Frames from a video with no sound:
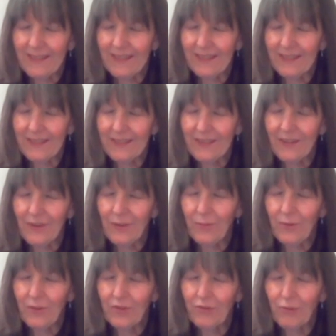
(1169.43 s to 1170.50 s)
that you
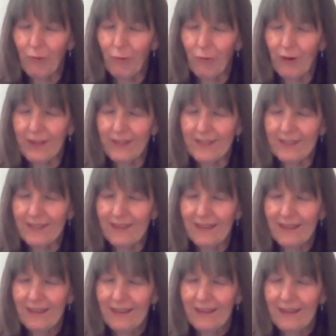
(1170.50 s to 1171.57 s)
would draw us
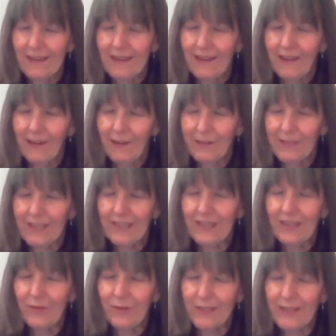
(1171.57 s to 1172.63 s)
closer
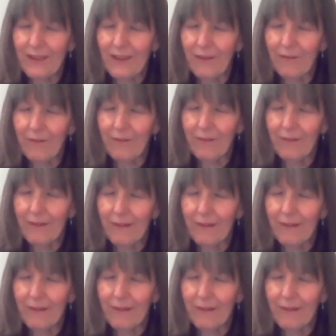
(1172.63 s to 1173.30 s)
to yourself,